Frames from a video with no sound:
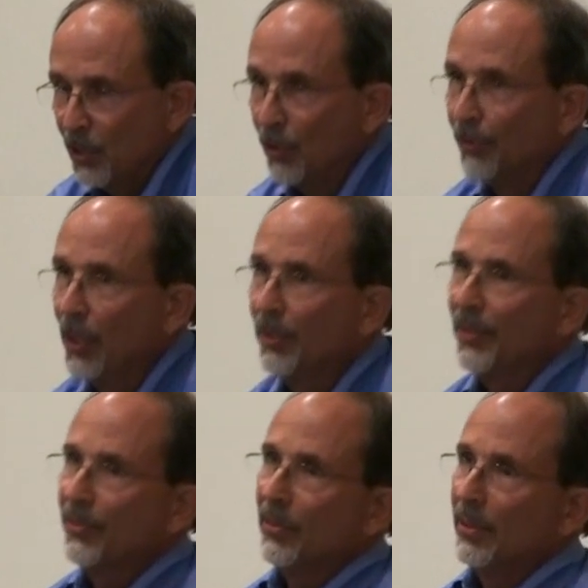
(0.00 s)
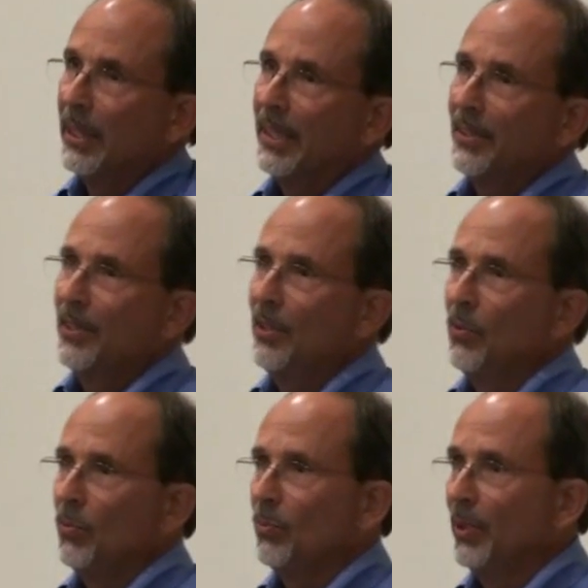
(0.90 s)
You'll notice that it
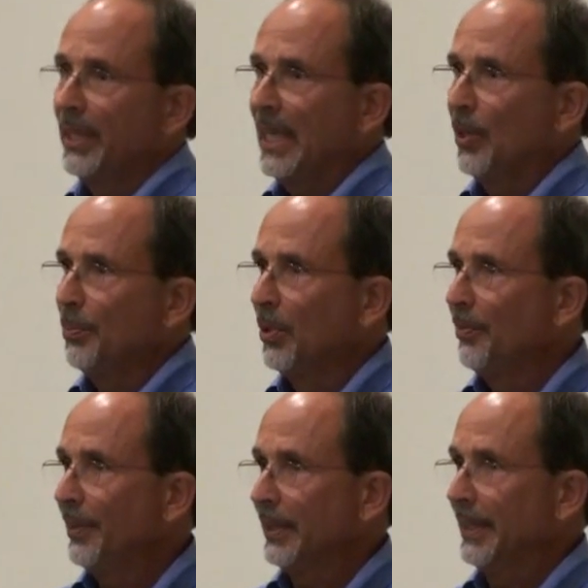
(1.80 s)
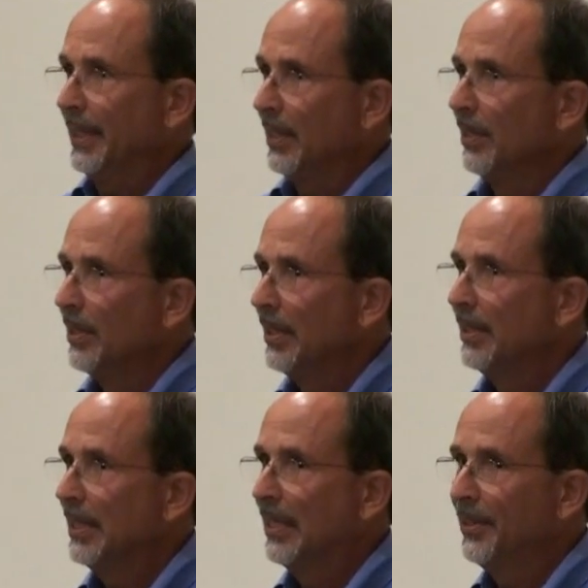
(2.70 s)
didn't work out perfectly.
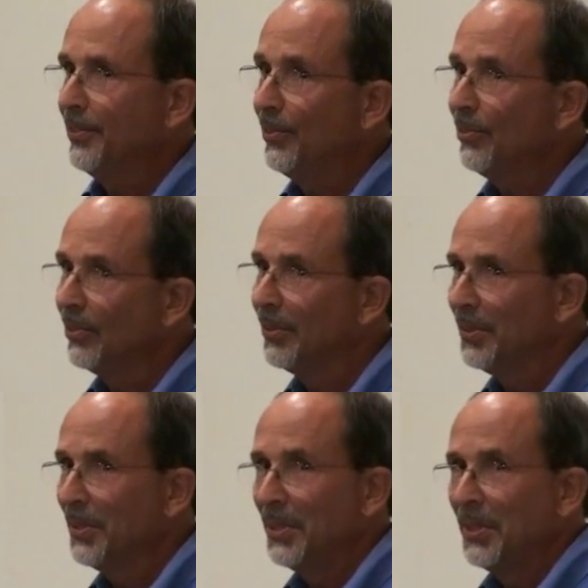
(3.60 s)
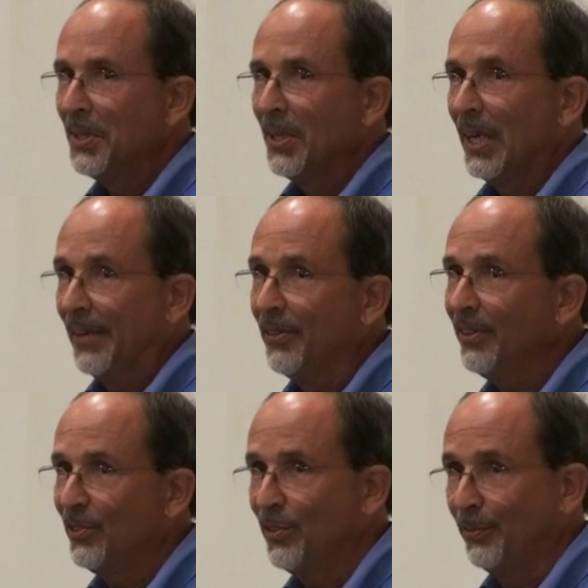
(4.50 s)
Now I
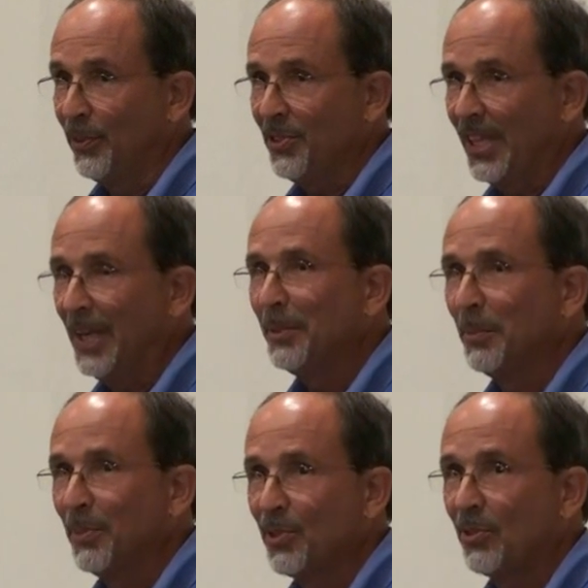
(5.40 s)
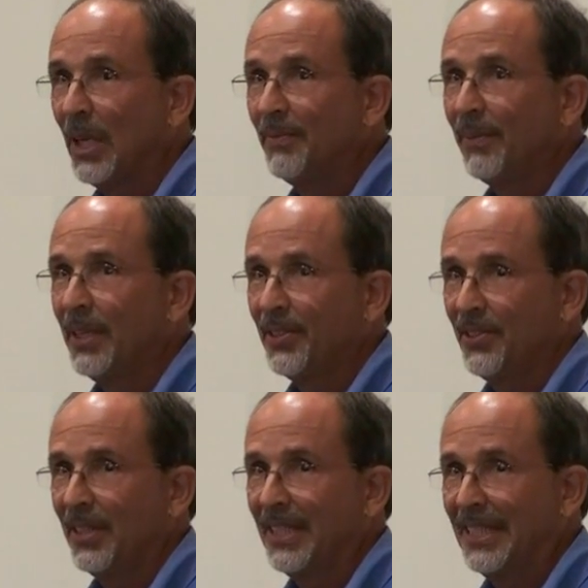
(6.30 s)
think this is the first time that a prescribed fire
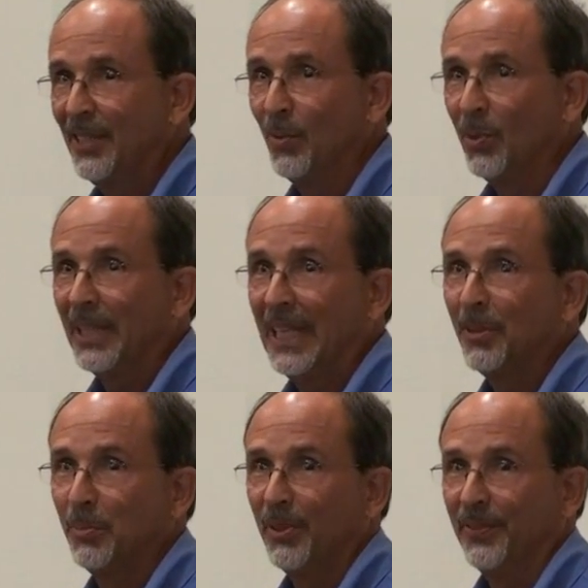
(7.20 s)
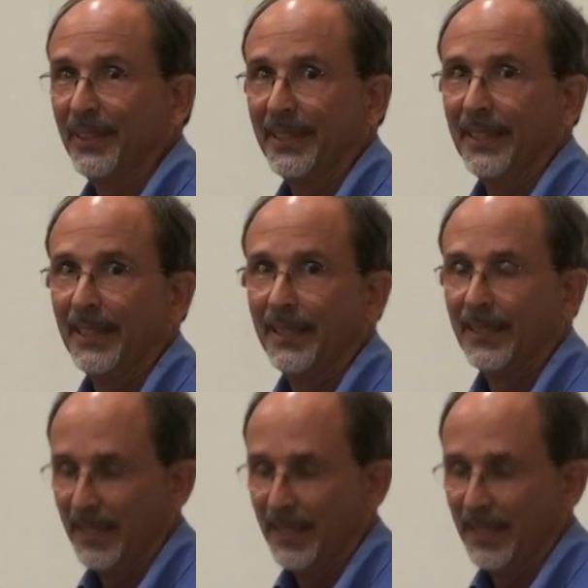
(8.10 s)
study didn't work out perfectly.